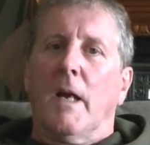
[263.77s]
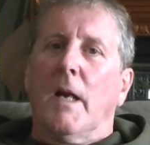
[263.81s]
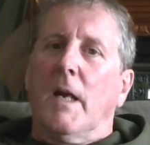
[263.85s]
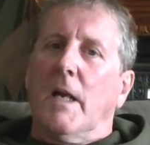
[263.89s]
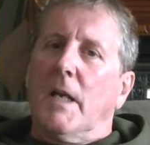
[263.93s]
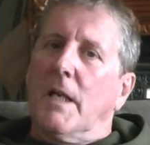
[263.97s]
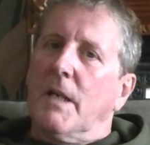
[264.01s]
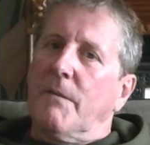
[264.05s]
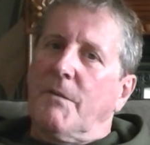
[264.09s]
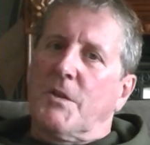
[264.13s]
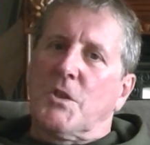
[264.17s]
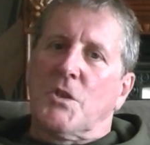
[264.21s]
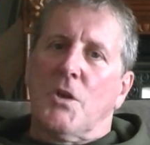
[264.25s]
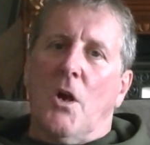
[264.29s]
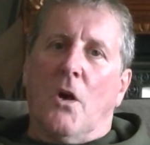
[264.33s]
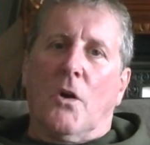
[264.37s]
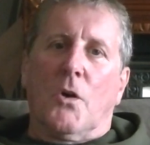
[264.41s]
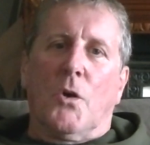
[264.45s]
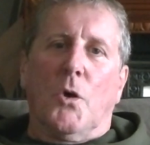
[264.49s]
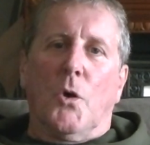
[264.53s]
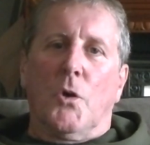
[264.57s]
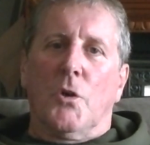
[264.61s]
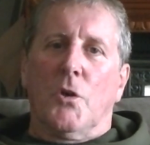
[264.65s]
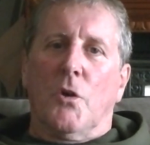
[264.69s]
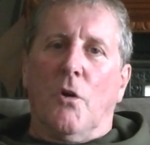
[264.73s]
And if it's not
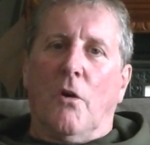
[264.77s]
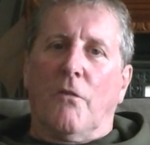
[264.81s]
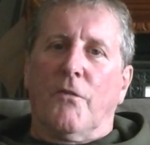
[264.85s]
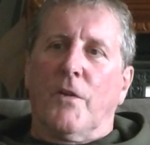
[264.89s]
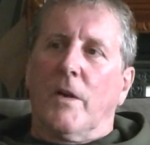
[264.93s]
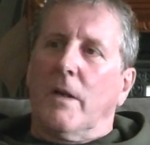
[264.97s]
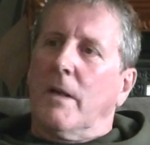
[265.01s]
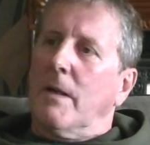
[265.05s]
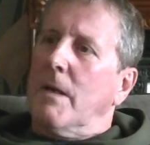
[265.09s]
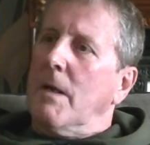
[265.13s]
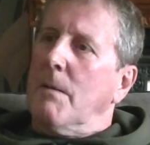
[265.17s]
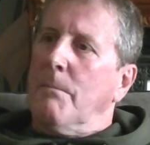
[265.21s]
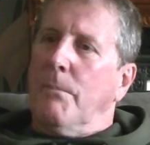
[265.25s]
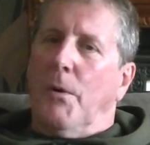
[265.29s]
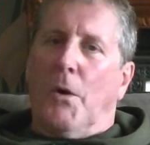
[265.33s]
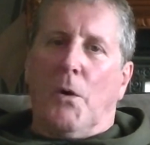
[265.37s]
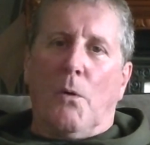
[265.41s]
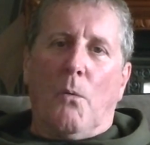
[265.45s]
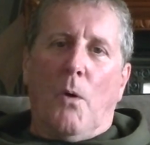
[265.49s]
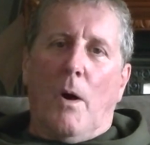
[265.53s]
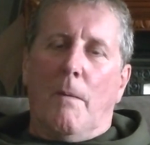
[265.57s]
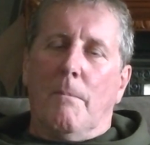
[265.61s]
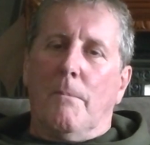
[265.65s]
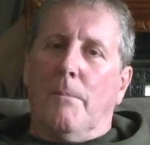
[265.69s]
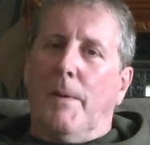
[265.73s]
good enough, put it
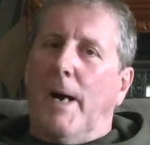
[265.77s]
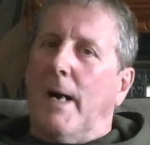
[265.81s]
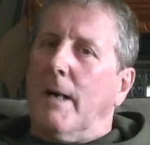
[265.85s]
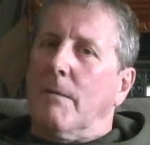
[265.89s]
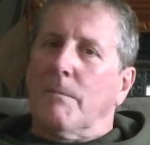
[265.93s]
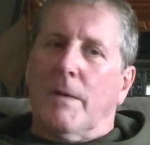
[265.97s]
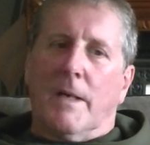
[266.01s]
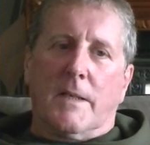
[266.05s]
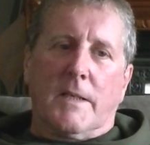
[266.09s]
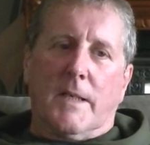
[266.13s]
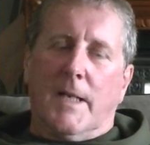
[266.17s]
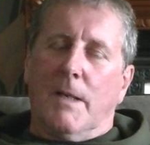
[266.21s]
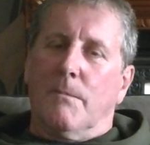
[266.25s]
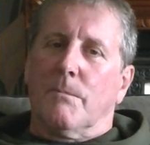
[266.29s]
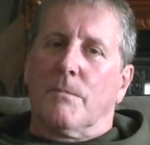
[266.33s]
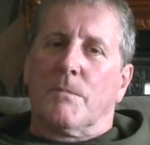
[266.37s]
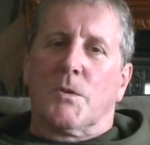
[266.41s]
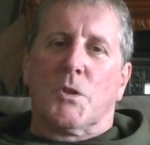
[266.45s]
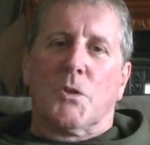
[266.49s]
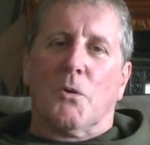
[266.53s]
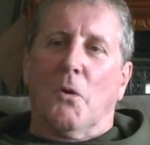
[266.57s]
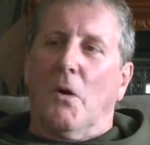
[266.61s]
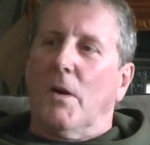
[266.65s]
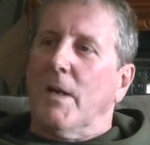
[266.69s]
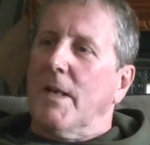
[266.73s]
one back, man, keep them
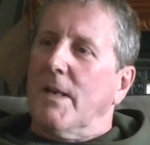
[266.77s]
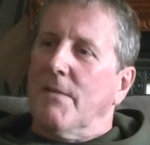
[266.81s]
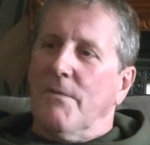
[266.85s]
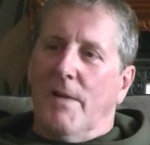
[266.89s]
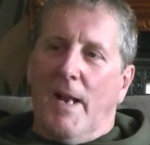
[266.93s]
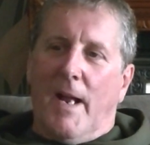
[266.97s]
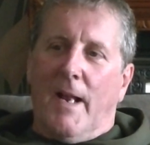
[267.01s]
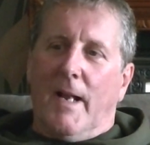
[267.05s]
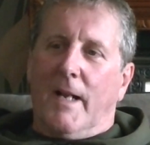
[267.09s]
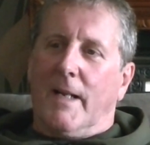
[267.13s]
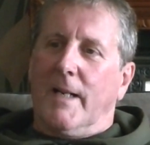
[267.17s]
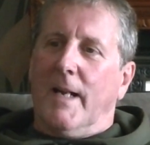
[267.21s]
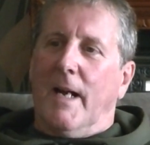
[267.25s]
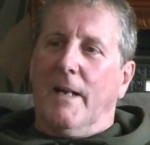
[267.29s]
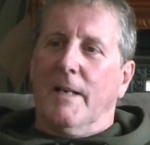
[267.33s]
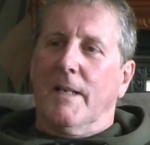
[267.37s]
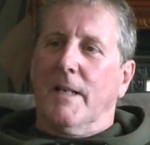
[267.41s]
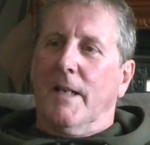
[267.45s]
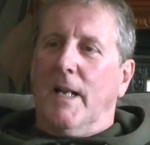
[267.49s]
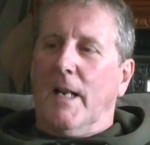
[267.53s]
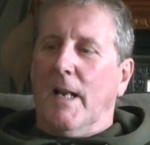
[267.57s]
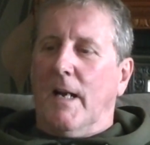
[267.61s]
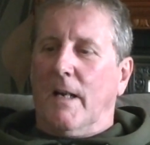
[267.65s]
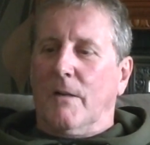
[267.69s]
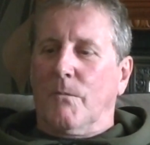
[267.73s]
short, you don't have to get
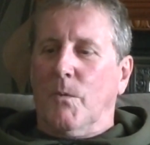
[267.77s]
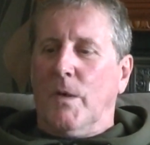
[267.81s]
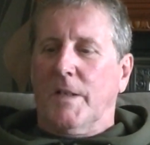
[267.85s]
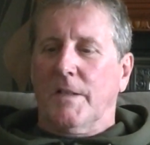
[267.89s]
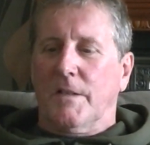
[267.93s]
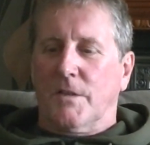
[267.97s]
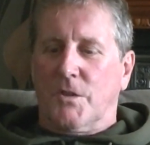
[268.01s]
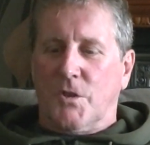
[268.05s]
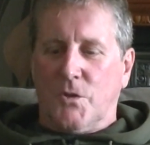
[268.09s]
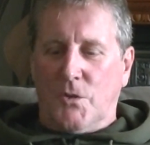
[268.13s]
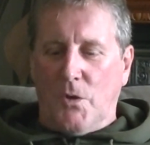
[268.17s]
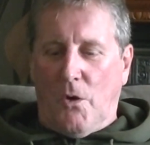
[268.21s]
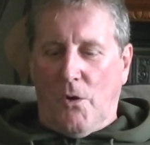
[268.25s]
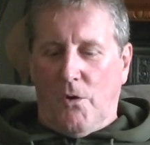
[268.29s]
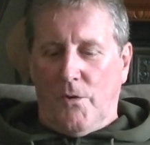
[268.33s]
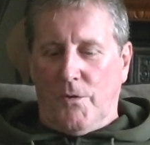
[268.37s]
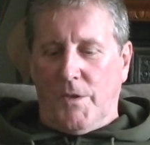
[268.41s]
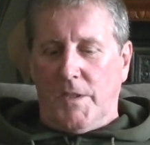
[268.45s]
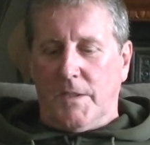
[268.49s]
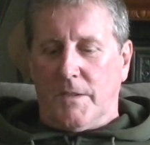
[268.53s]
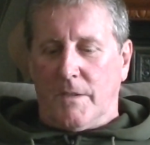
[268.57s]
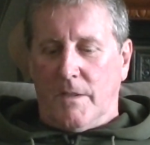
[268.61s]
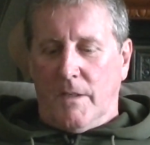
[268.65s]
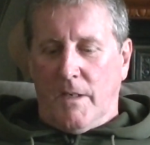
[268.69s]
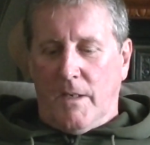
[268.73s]
into long-winded stories.